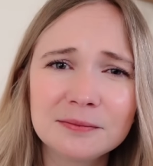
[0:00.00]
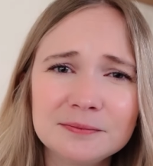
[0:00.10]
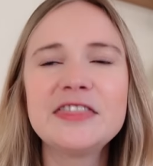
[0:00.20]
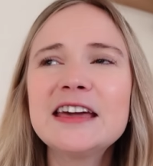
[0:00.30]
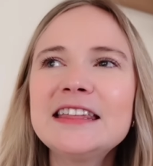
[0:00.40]

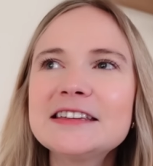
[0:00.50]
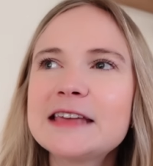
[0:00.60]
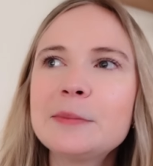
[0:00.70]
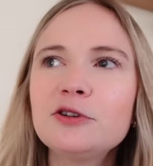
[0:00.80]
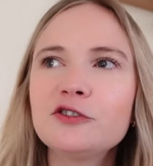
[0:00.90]
I think an
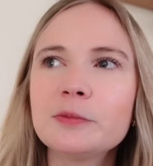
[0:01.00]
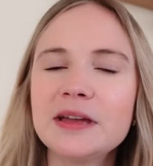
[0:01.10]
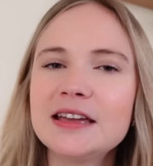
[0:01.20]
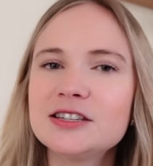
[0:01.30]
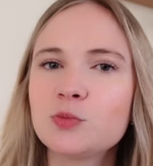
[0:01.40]
example for
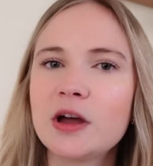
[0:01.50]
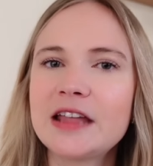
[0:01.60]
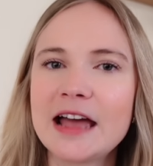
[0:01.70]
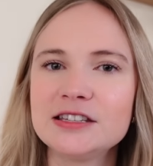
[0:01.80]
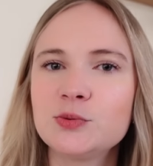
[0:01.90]
me is when
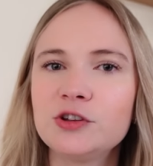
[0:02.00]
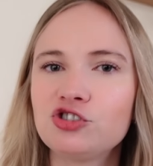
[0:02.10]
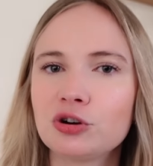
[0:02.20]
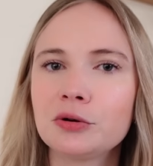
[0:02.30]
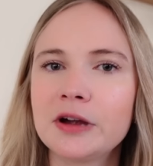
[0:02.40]
I
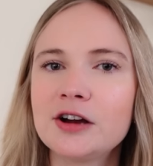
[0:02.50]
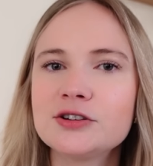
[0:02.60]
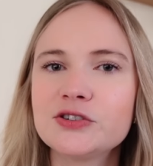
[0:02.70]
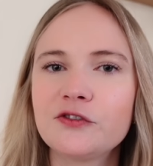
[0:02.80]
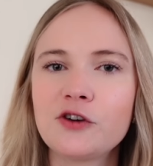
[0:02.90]
switched
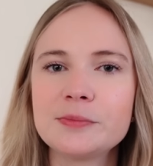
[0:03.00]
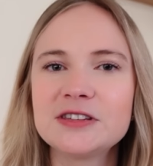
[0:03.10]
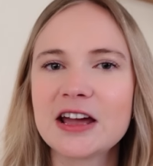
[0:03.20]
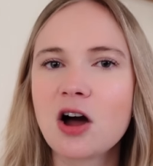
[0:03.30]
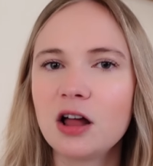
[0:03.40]
careers from
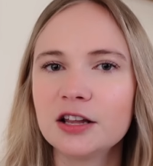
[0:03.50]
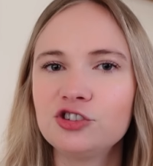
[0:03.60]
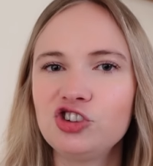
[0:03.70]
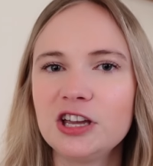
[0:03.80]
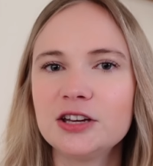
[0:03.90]

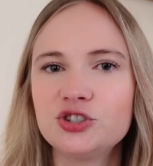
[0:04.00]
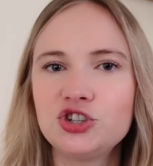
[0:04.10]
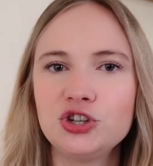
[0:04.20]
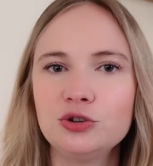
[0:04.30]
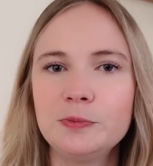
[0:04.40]
psychology
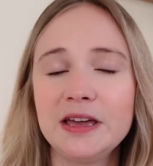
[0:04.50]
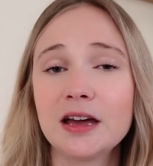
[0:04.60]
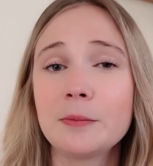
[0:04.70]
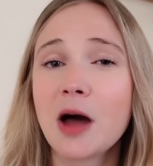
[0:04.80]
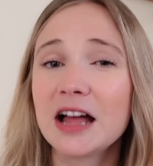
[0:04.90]
to being
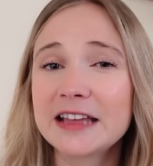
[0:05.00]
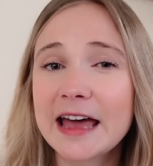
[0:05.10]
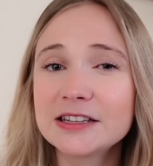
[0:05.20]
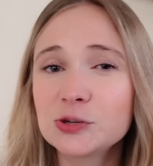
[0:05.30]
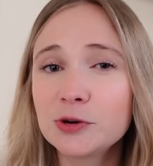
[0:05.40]
a
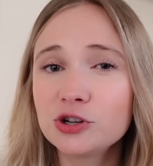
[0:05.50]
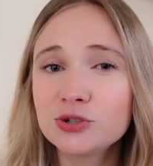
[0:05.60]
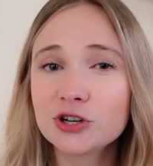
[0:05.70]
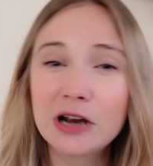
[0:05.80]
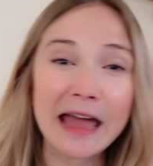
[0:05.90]
podcast
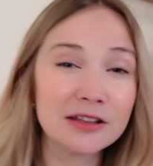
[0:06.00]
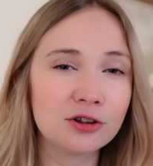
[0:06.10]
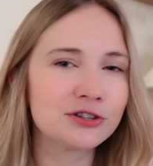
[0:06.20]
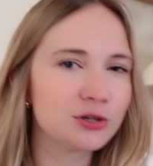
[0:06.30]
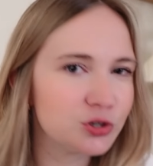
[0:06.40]
producer and
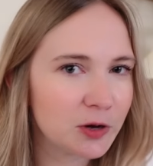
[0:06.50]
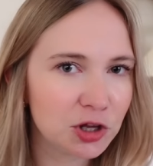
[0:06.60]
also doing